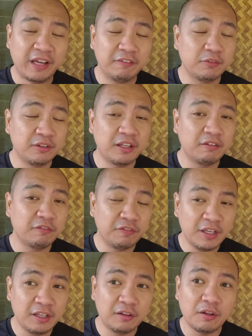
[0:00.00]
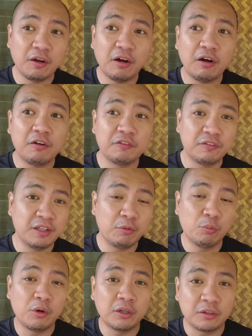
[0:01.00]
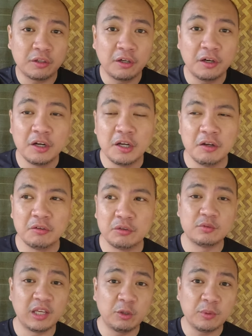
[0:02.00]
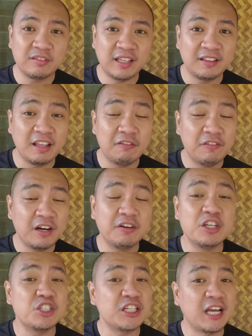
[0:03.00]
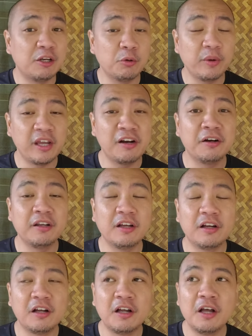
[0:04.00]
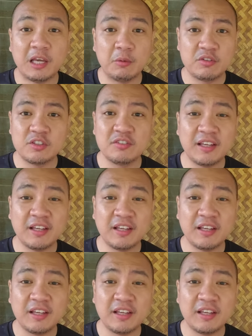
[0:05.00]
5 to 10 feet of the water. So it was at a very shallow area. I was